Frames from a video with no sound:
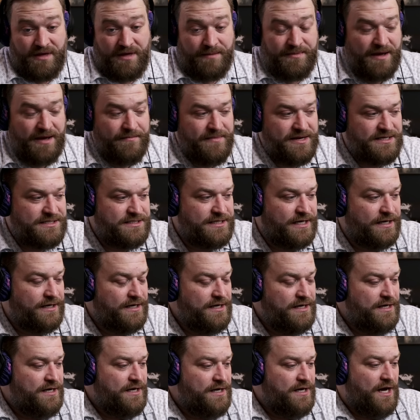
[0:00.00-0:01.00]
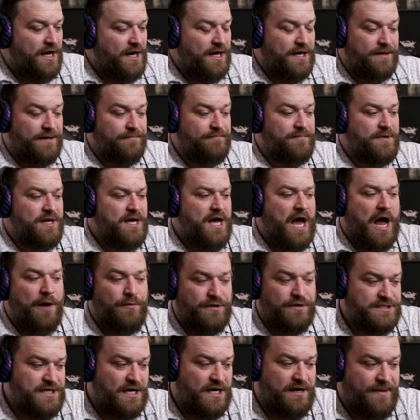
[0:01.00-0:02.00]
maybe I missed it. Um, I
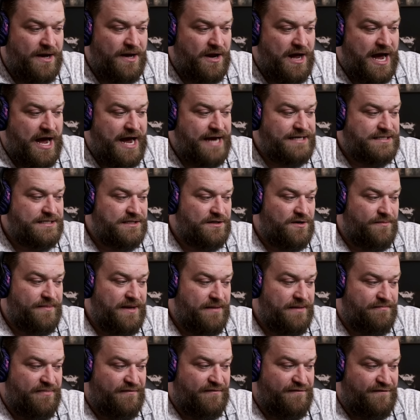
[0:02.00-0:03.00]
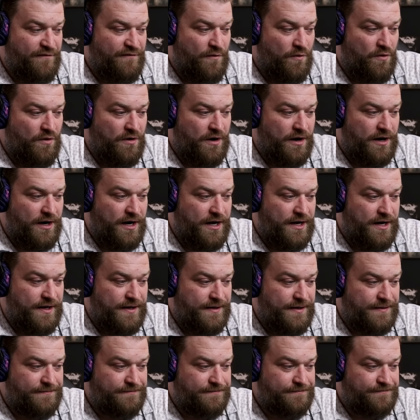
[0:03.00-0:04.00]
want to talk about highs a little bit before
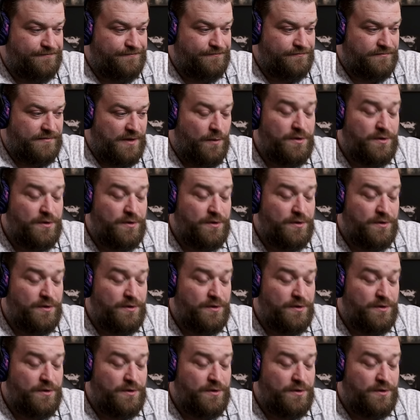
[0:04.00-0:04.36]
um